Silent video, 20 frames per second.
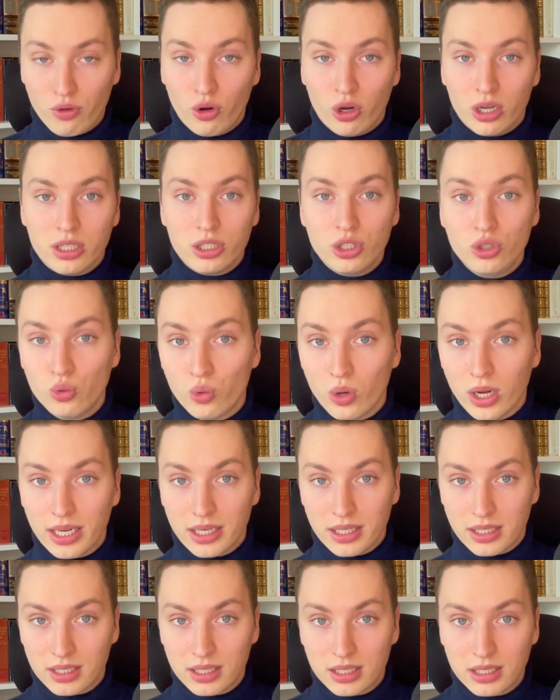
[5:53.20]
For new
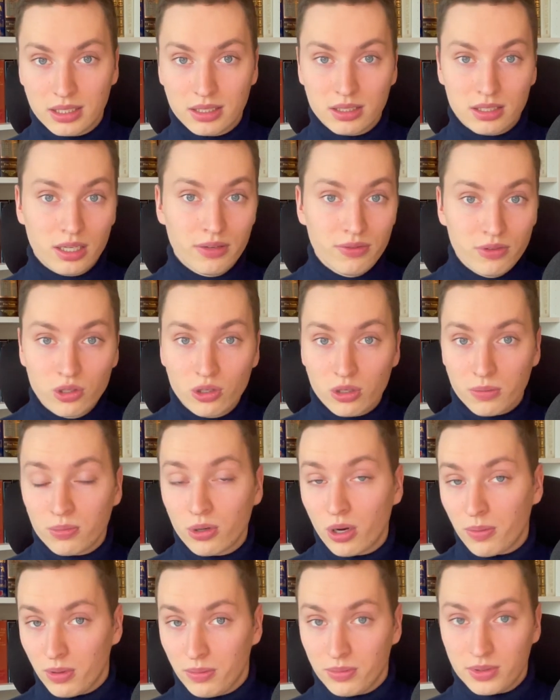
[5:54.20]
and
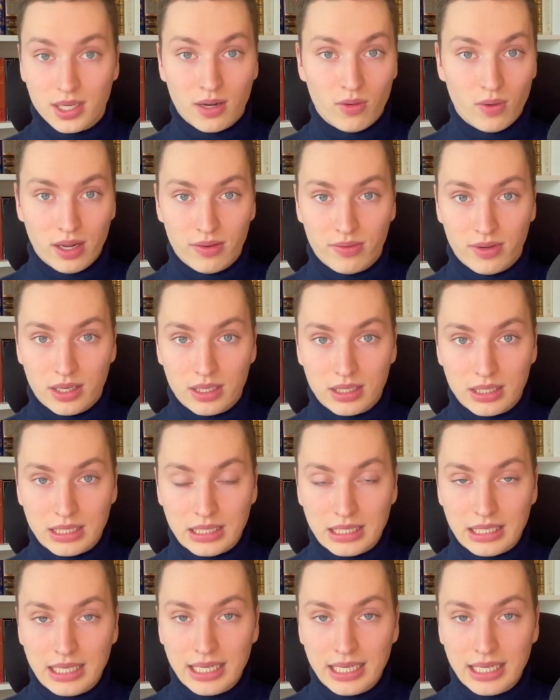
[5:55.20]
difficult problems, however,